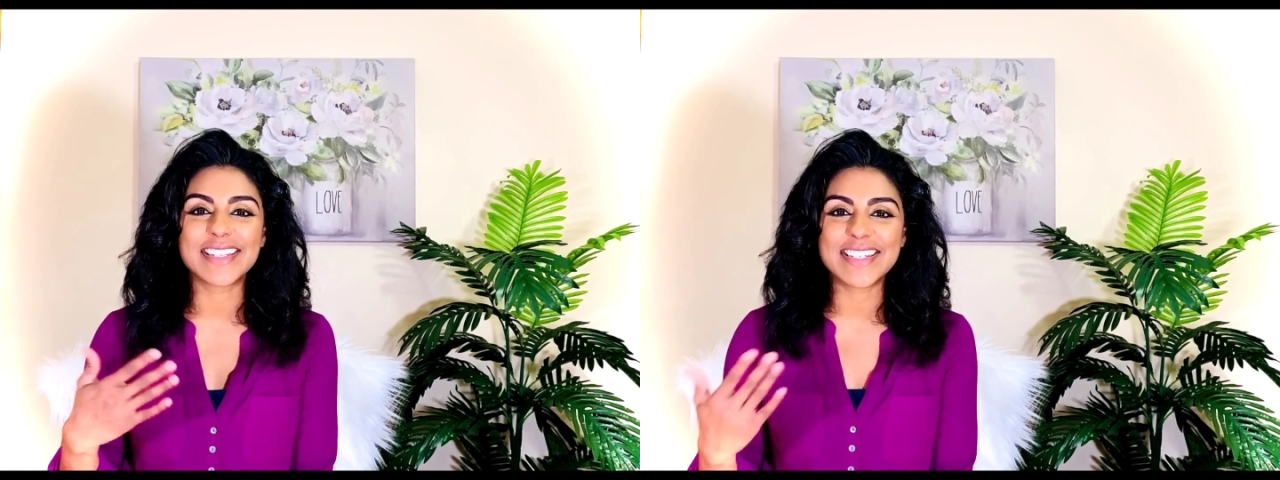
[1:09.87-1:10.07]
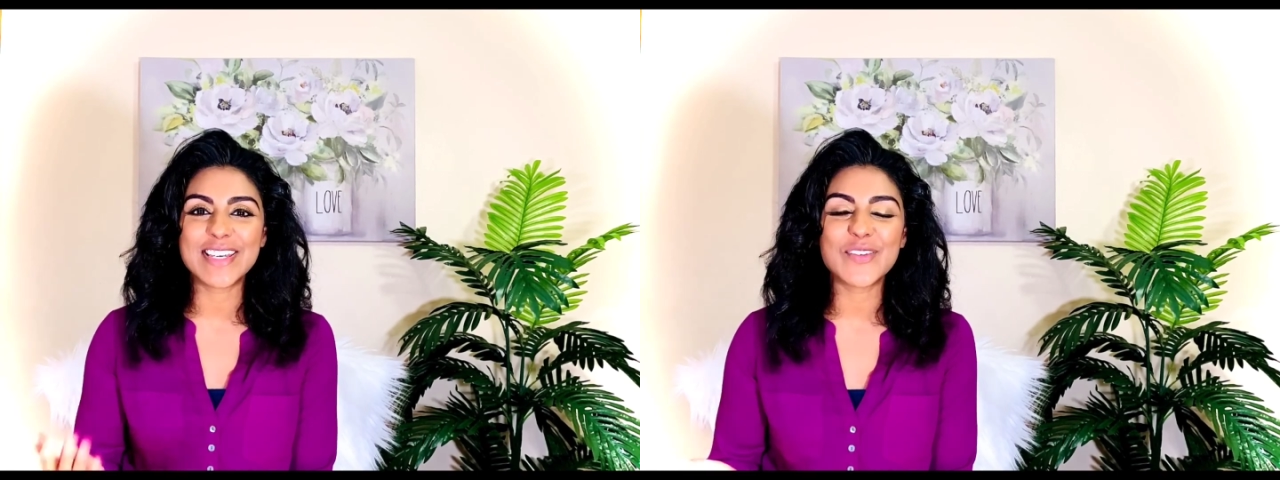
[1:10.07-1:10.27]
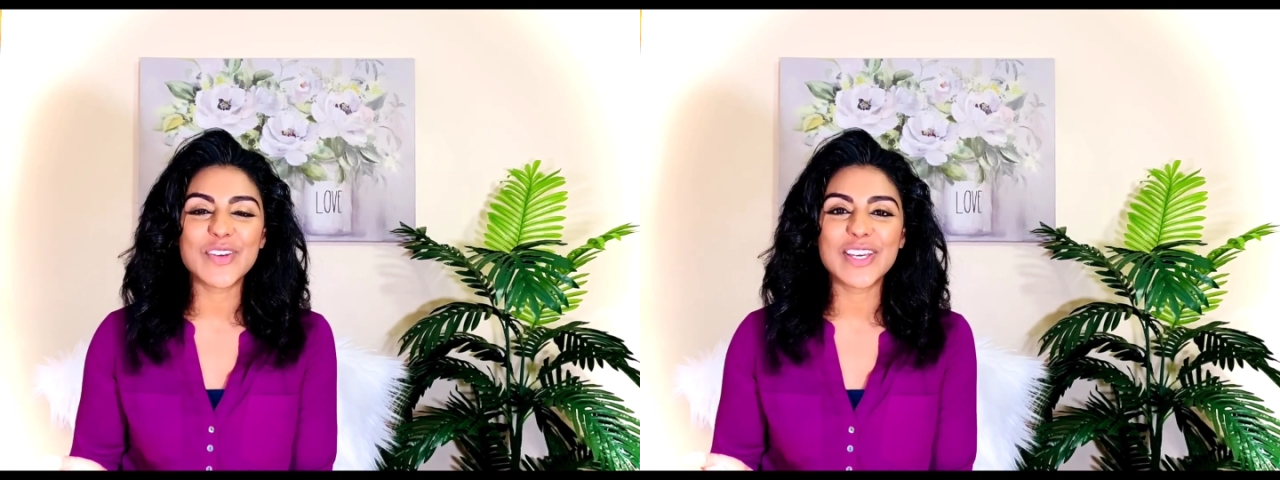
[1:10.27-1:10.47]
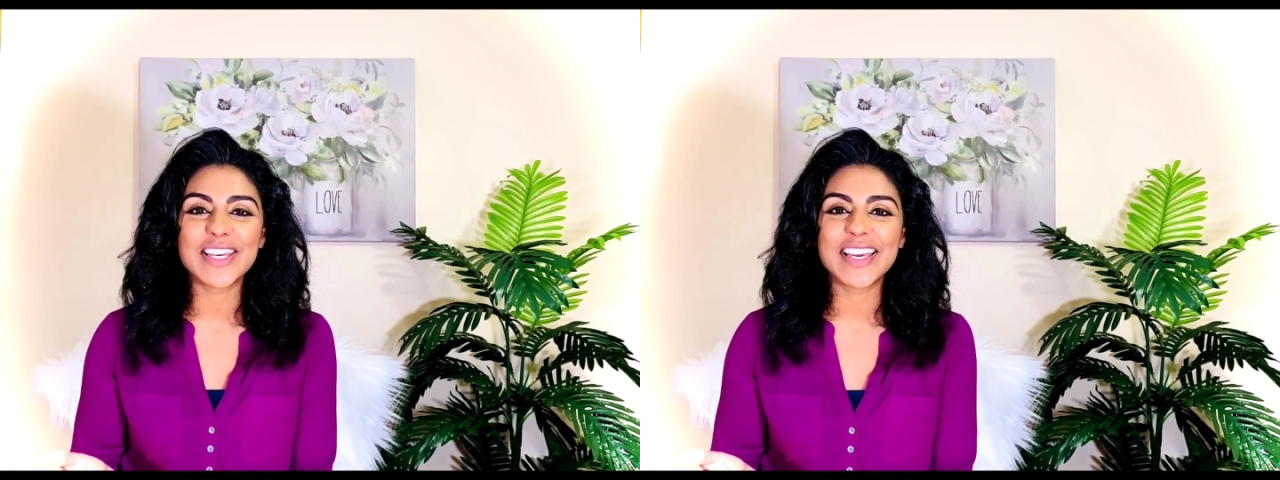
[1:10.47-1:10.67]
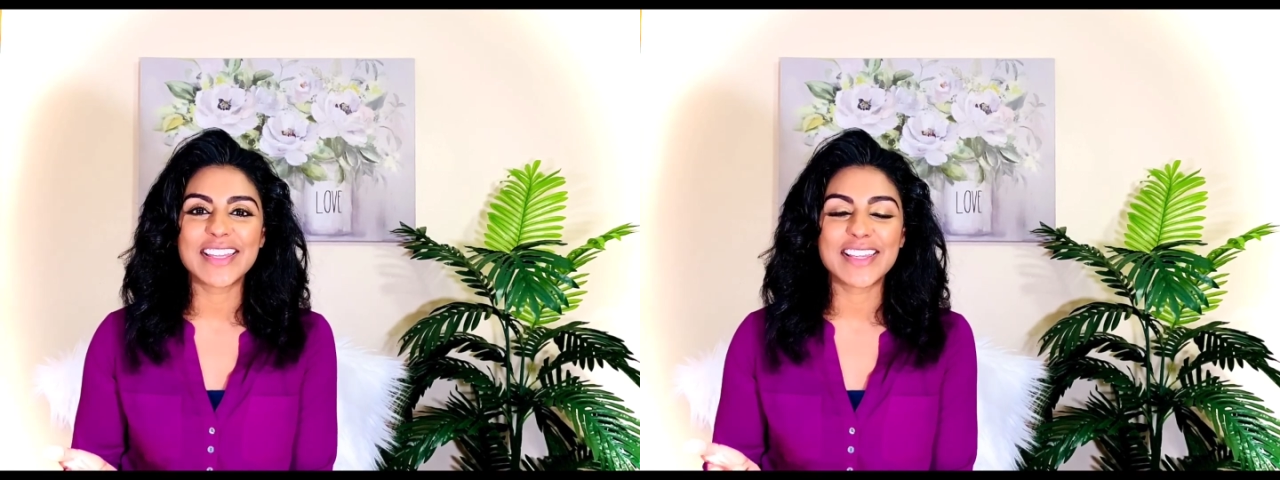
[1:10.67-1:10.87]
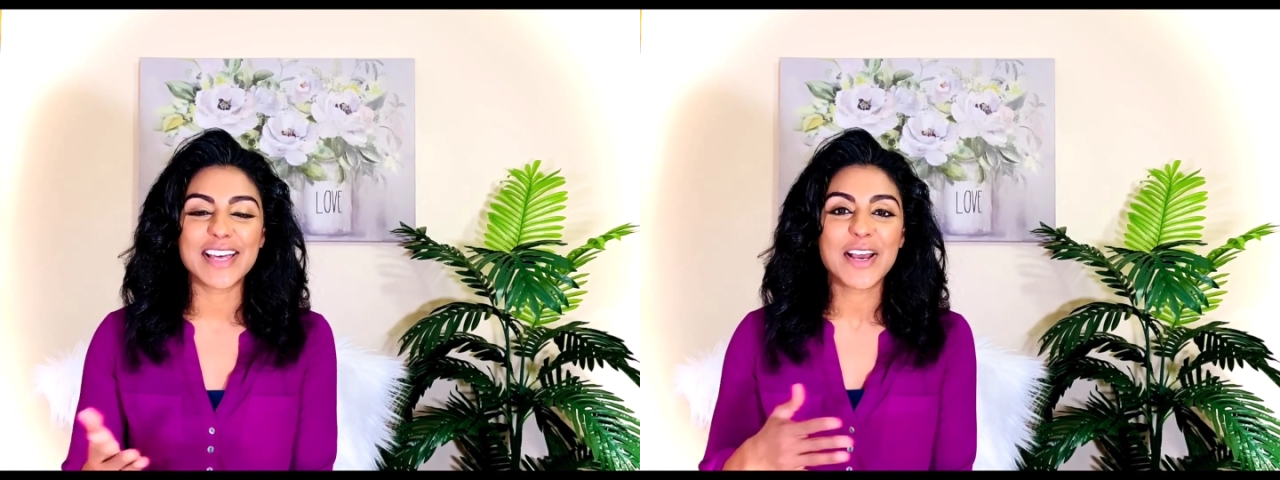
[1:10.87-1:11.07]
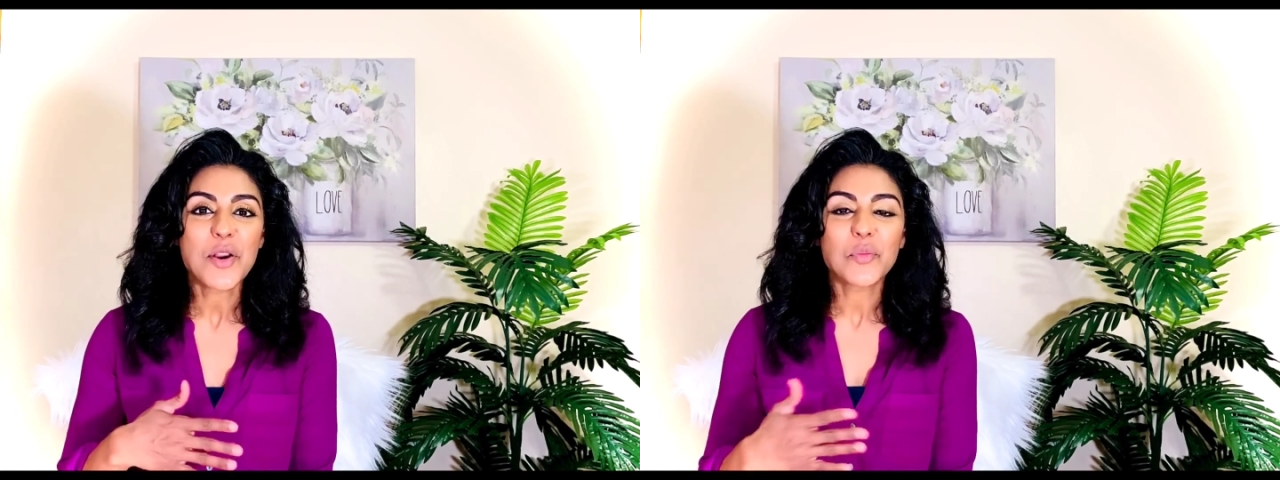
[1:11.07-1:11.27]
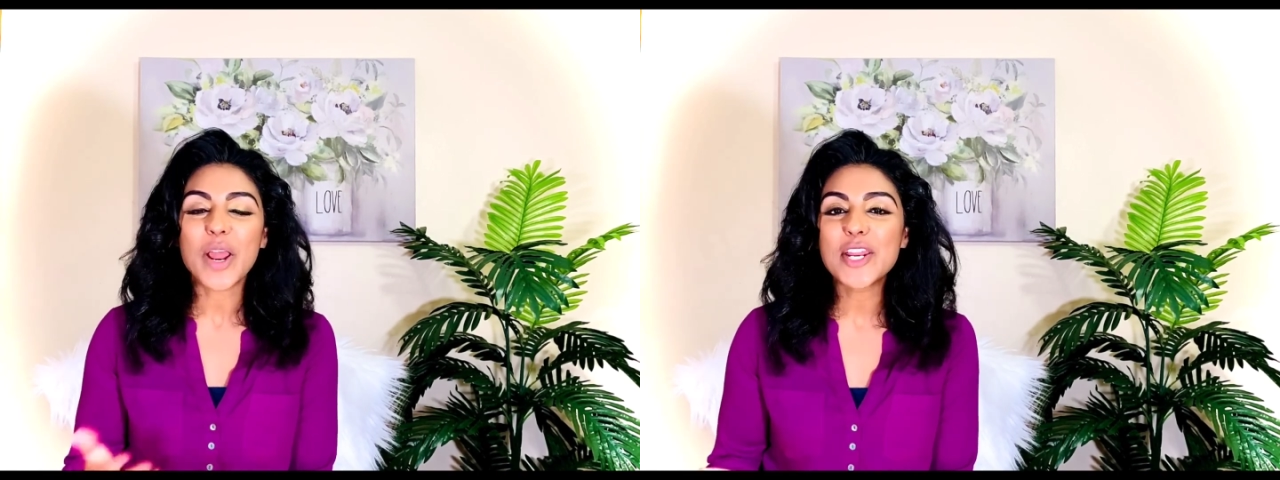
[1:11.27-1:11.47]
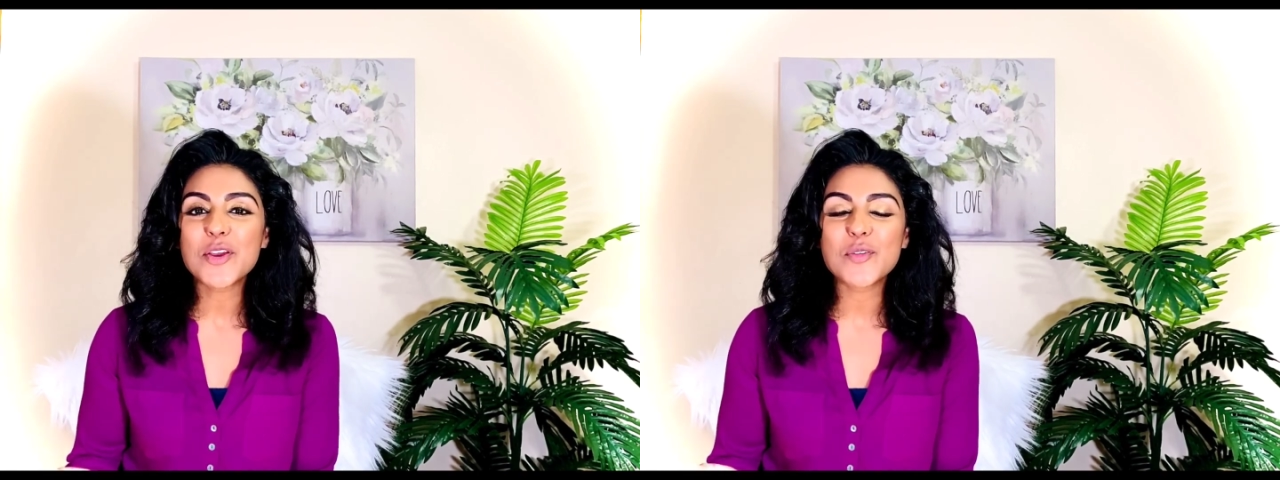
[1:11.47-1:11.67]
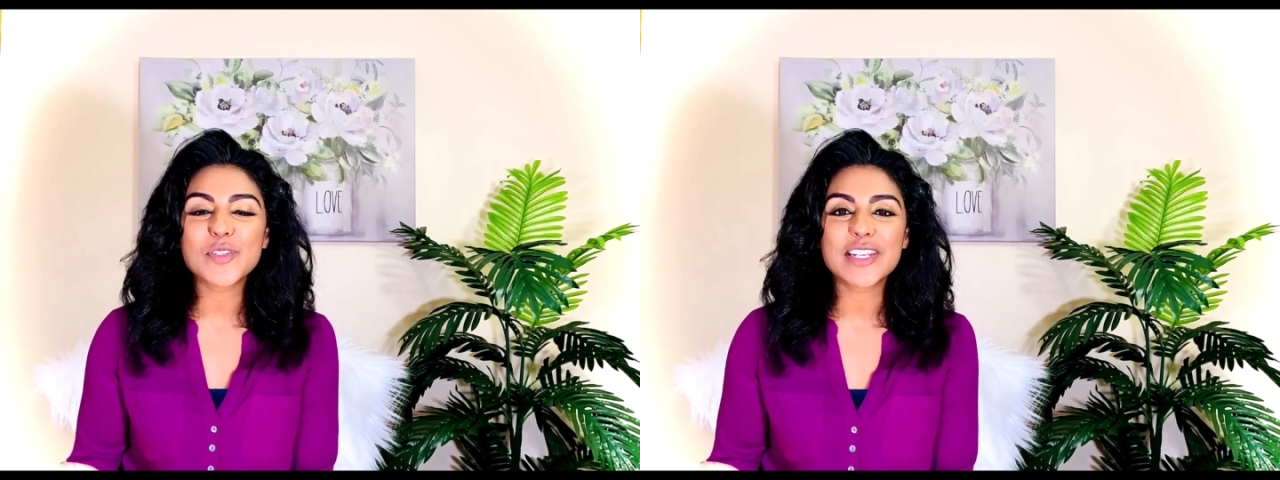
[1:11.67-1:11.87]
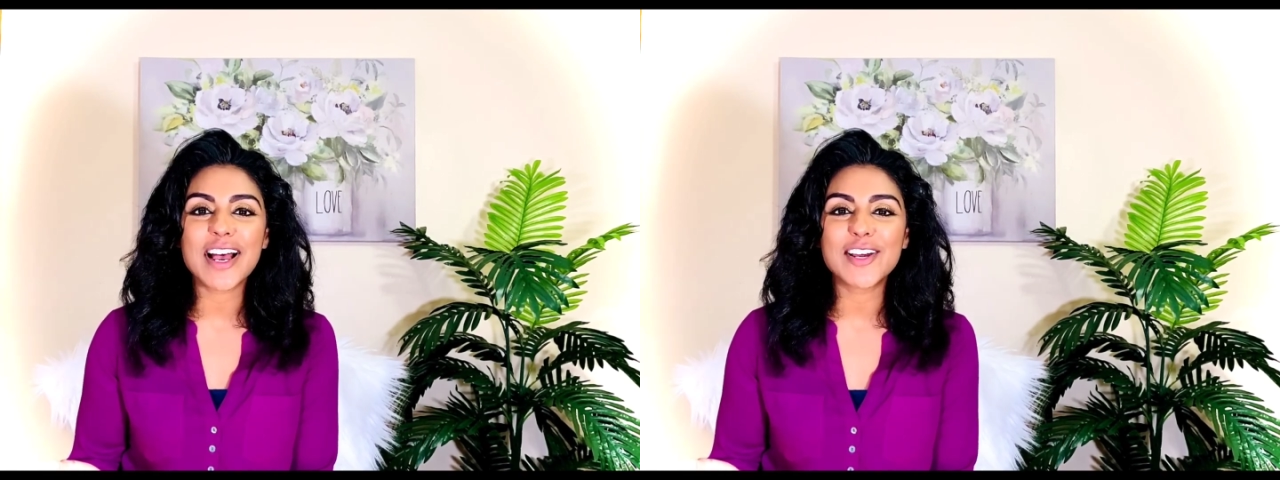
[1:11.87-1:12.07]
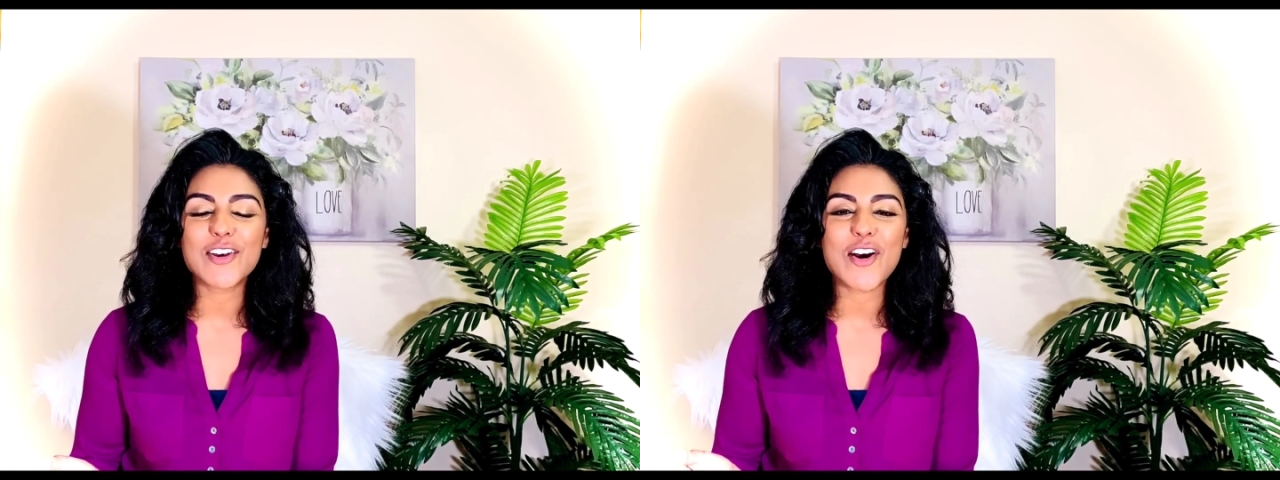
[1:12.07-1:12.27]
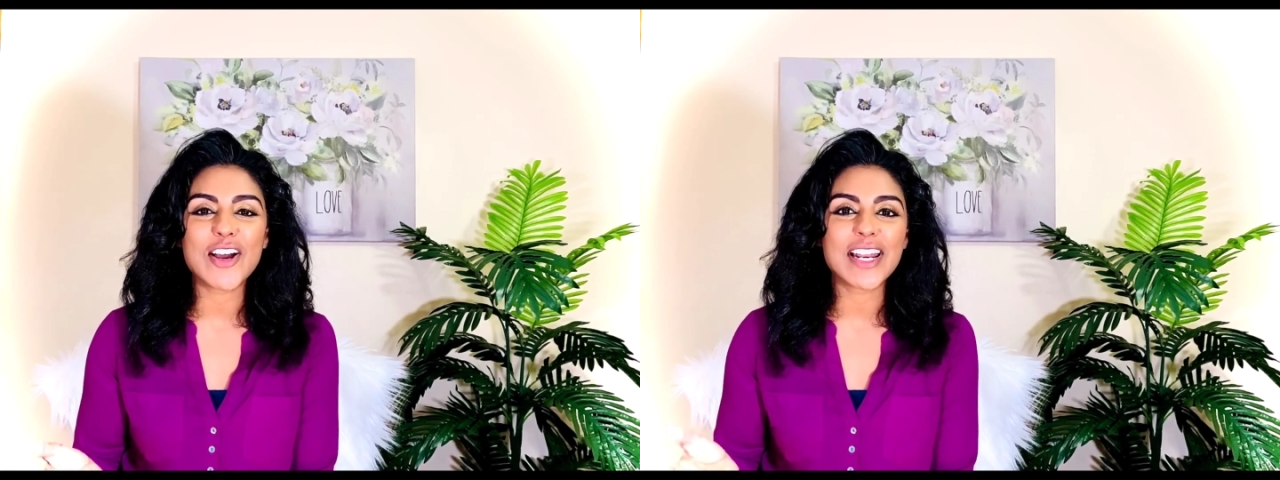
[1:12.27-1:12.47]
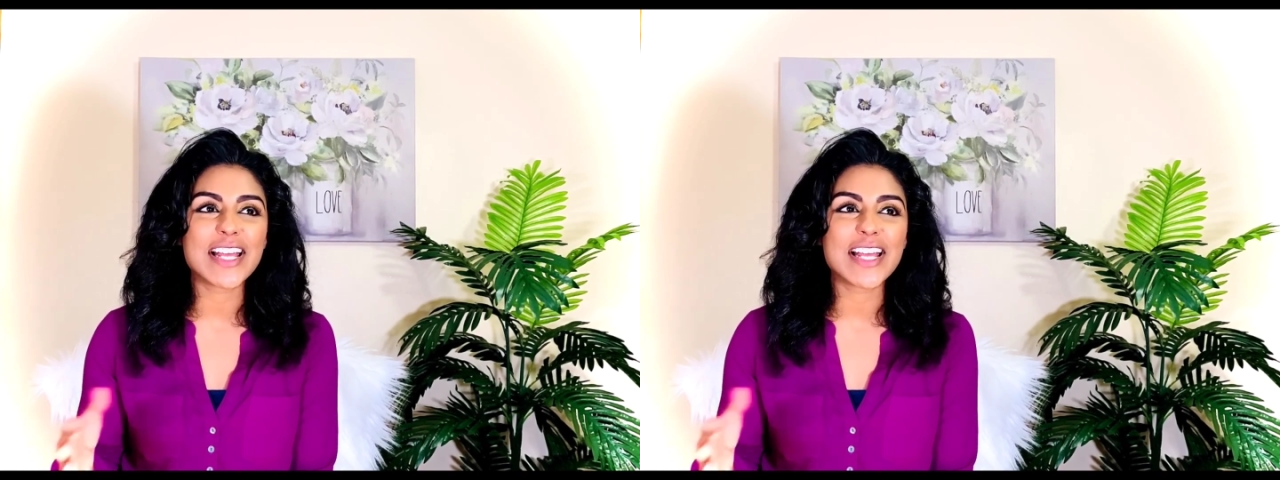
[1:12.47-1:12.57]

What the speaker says: the TV and the radio is not on.